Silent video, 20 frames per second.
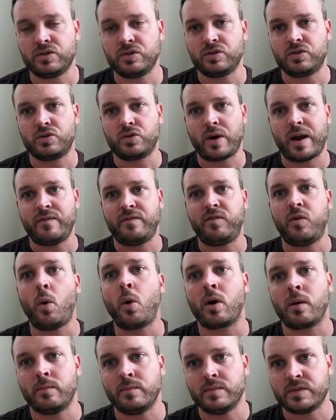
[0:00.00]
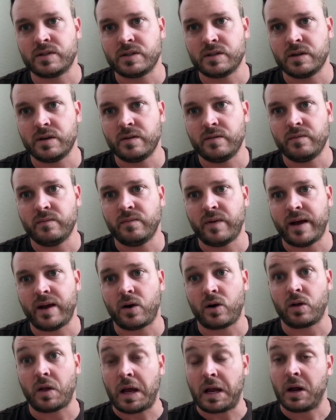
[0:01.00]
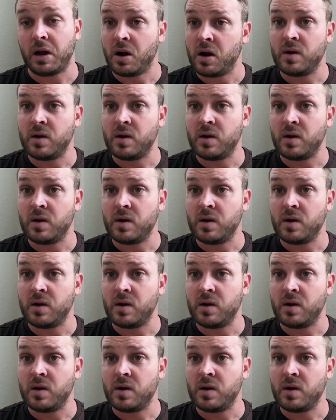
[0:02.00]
create forms that are like,